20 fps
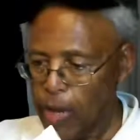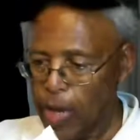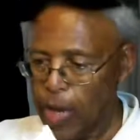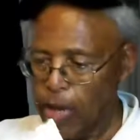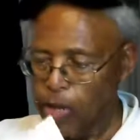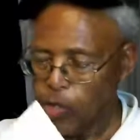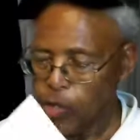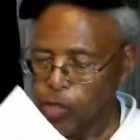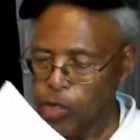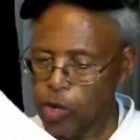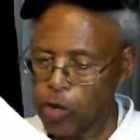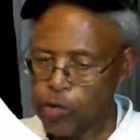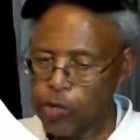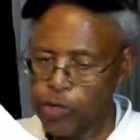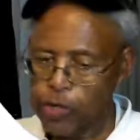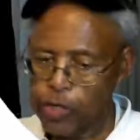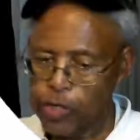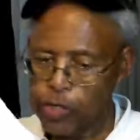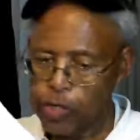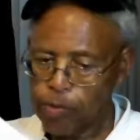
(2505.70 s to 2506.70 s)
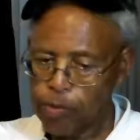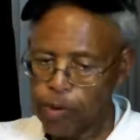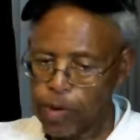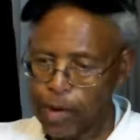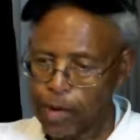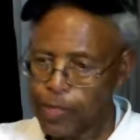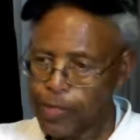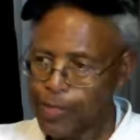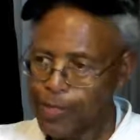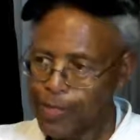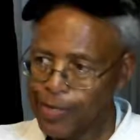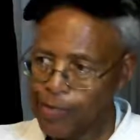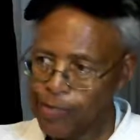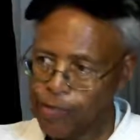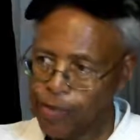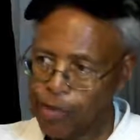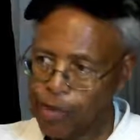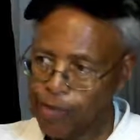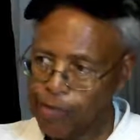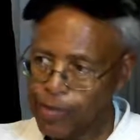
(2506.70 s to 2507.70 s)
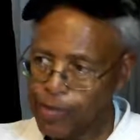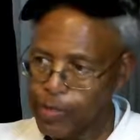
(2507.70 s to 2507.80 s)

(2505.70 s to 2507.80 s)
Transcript: And so Jesus pronounced sentence on them.